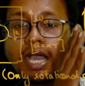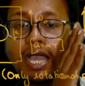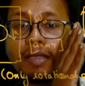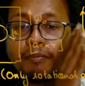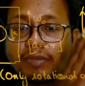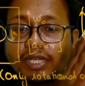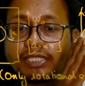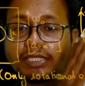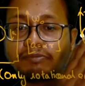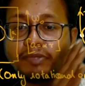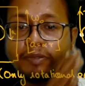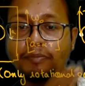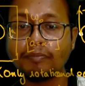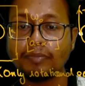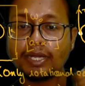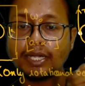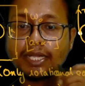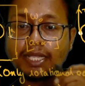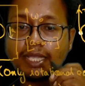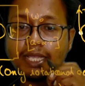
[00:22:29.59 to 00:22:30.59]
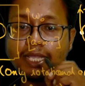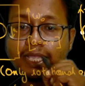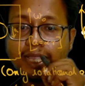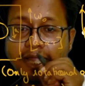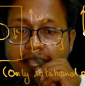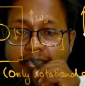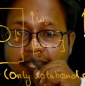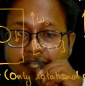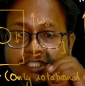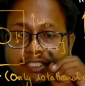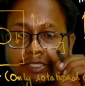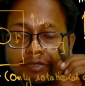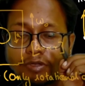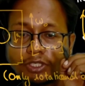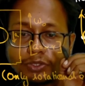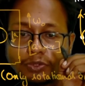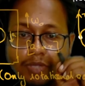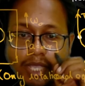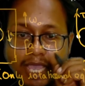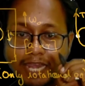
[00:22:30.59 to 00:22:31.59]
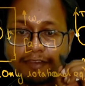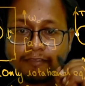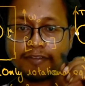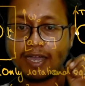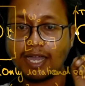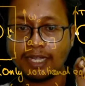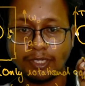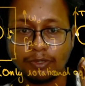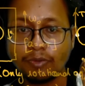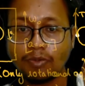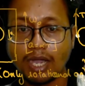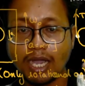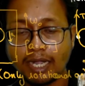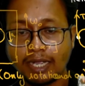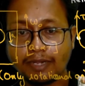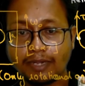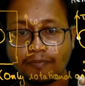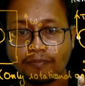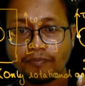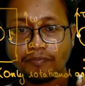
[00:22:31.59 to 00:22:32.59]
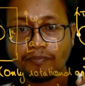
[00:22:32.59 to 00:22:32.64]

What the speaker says: I must remember a is equals to alpha into r,